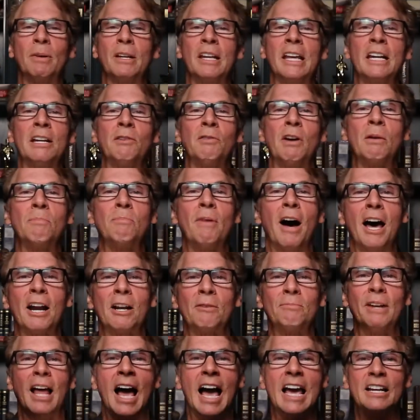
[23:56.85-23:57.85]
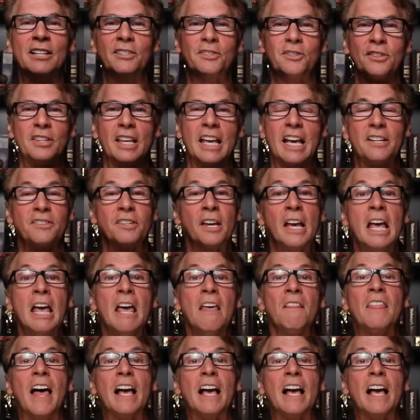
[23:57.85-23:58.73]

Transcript: But anyway, bottom line is this